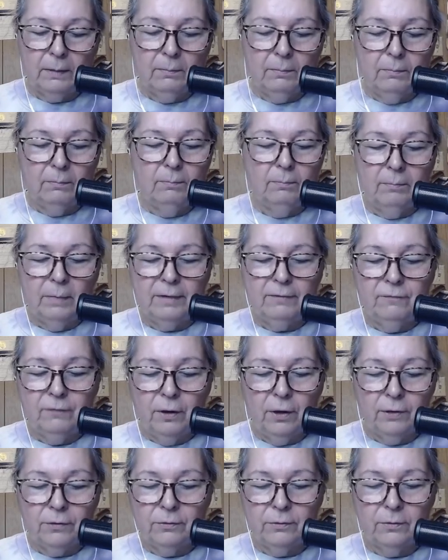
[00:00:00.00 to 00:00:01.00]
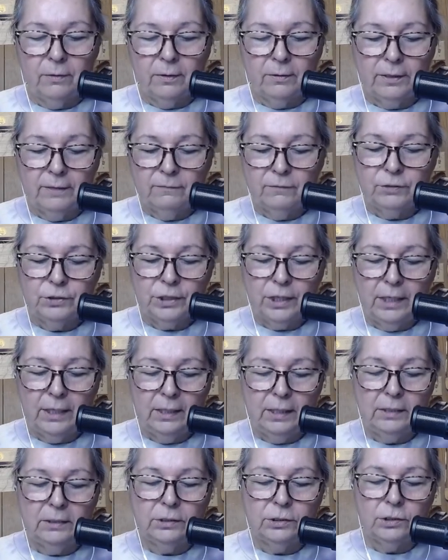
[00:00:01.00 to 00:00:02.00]
my father, I'll never
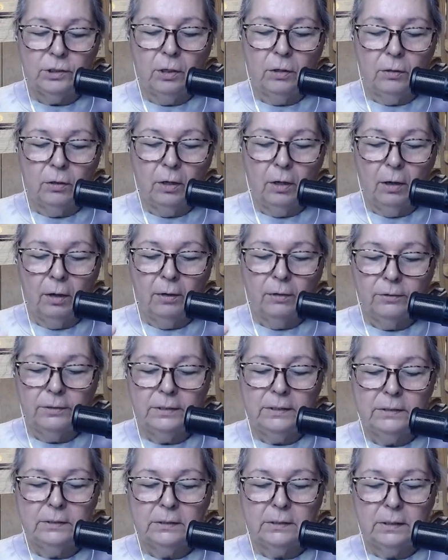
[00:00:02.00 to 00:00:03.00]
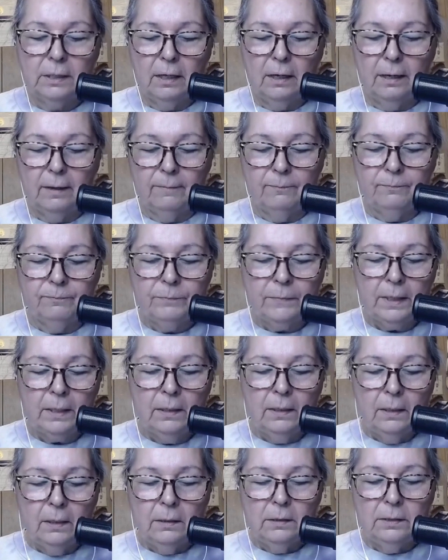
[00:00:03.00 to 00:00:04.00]
change, or all these
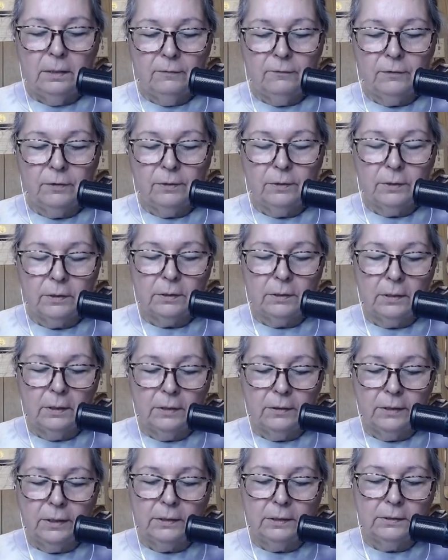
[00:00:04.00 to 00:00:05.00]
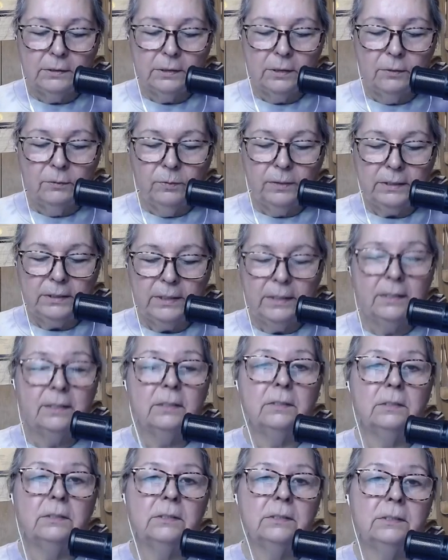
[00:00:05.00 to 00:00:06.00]
different things that we tend
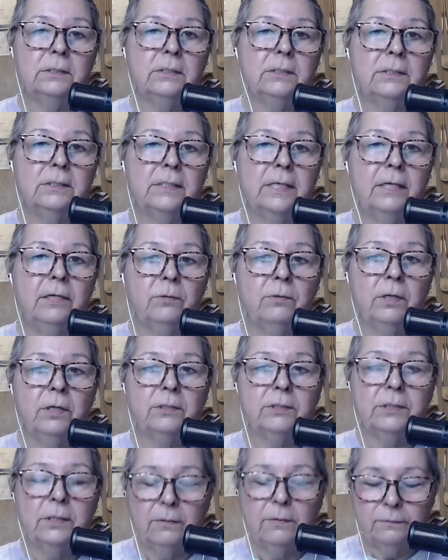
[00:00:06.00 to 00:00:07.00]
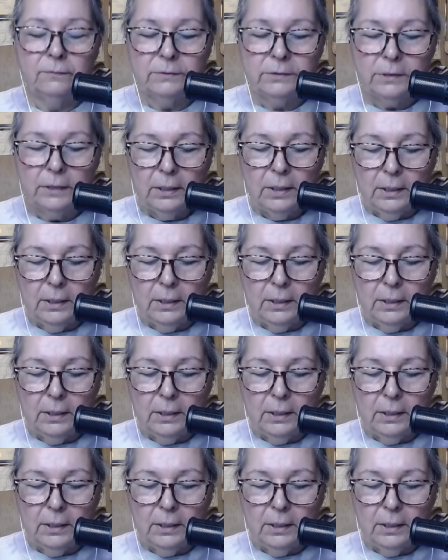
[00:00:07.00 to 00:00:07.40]
to say to ourselves.